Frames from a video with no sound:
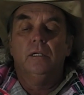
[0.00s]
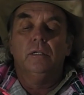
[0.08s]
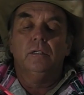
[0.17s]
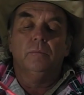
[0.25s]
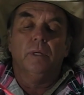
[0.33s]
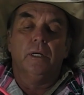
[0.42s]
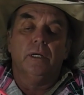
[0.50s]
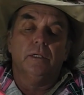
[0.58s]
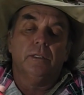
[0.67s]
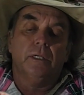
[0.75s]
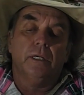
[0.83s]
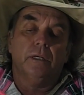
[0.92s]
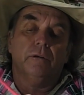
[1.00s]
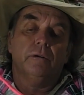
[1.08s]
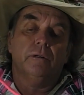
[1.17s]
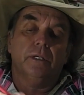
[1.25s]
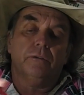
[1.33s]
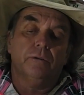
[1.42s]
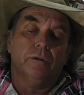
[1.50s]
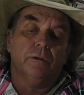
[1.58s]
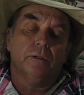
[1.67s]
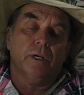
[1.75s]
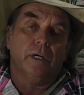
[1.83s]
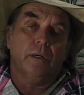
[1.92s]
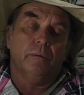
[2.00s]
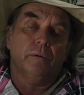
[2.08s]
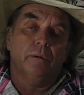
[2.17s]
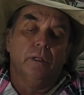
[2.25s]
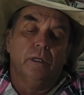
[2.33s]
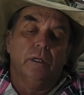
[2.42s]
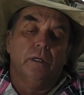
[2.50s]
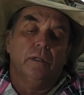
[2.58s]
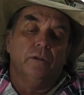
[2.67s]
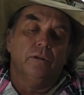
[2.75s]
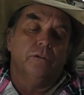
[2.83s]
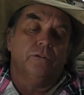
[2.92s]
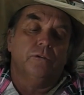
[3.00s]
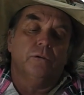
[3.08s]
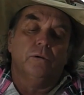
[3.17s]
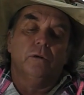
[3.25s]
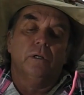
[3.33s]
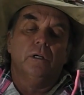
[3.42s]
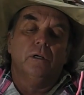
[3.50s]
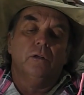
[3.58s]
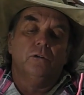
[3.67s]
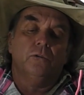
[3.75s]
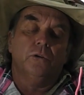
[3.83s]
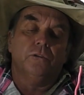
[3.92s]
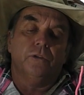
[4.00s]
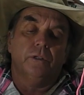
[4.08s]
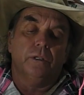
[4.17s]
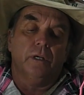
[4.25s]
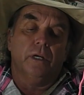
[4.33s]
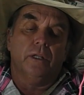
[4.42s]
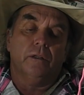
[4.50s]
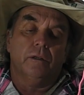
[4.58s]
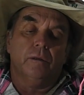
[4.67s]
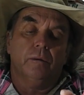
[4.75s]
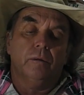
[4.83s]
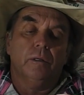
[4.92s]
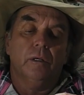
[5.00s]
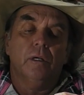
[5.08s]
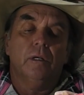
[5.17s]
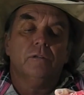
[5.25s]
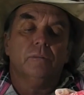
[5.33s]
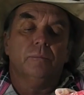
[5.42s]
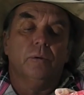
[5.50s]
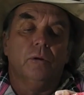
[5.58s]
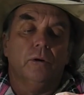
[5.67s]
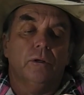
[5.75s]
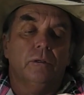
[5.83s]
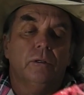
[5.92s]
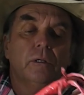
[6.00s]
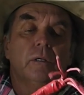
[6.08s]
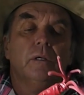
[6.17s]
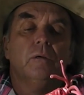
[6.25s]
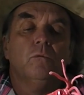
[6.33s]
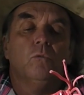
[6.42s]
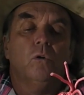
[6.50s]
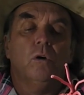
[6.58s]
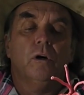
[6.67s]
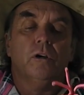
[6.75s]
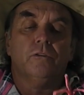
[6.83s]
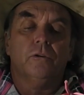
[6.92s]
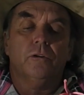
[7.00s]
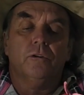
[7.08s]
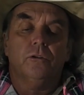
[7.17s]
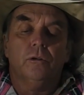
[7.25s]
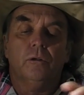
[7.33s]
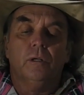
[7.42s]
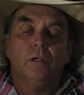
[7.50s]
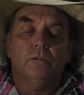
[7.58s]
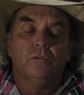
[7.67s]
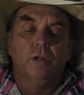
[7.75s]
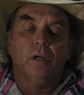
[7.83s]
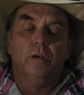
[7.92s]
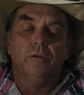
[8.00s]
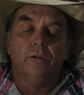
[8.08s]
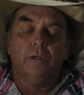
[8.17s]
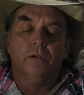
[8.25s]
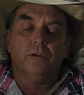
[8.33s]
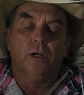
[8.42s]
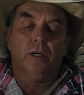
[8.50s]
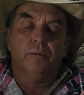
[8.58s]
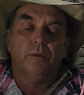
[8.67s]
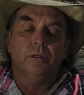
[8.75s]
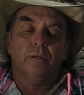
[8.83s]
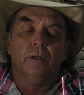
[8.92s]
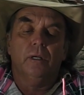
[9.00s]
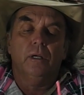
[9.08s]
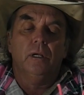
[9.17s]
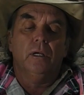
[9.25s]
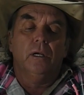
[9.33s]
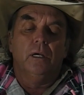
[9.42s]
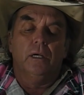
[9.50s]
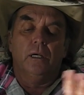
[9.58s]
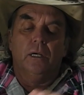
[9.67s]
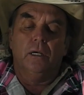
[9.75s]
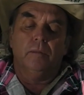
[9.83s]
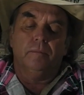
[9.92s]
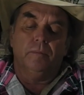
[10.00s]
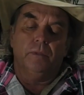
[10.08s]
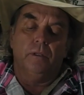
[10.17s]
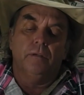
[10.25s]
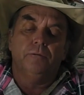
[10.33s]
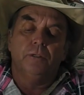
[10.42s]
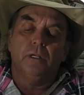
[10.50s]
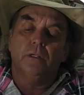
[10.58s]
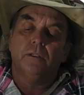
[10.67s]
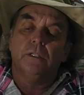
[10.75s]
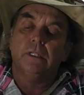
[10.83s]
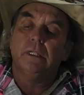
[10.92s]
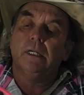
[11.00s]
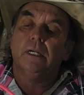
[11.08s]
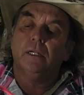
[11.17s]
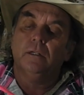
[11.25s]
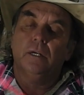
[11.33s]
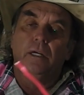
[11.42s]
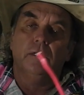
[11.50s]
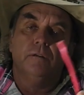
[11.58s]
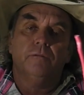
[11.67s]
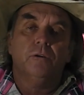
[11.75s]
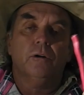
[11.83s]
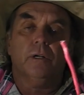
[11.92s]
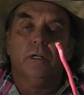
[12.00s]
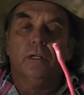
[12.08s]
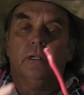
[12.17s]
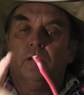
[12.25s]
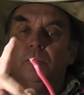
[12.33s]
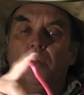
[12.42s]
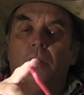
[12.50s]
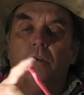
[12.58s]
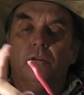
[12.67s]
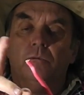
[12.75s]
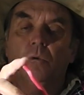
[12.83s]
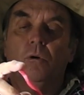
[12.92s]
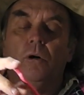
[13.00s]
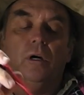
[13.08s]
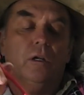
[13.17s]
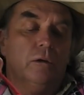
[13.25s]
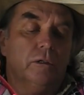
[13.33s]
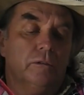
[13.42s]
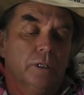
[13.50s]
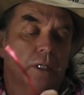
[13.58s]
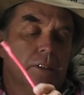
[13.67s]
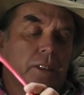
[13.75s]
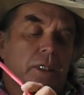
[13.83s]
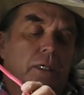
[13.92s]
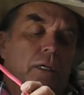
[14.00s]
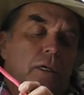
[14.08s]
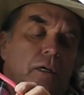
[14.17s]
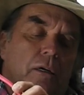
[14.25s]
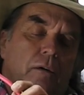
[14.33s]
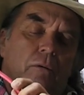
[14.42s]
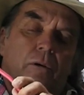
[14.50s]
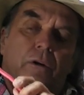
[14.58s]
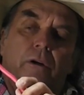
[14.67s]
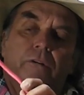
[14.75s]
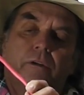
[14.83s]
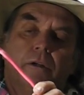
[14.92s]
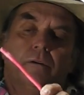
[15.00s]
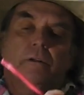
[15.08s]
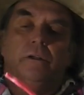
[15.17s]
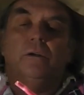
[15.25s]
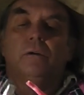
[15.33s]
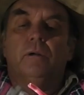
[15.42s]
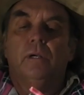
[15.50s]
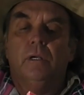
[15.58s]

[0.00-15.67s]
you may encounter an electrical cable that you're twisting other supply wires onto and soldering it and taping it. And if you get to the end and you've got an exposed wire like such, what I generally do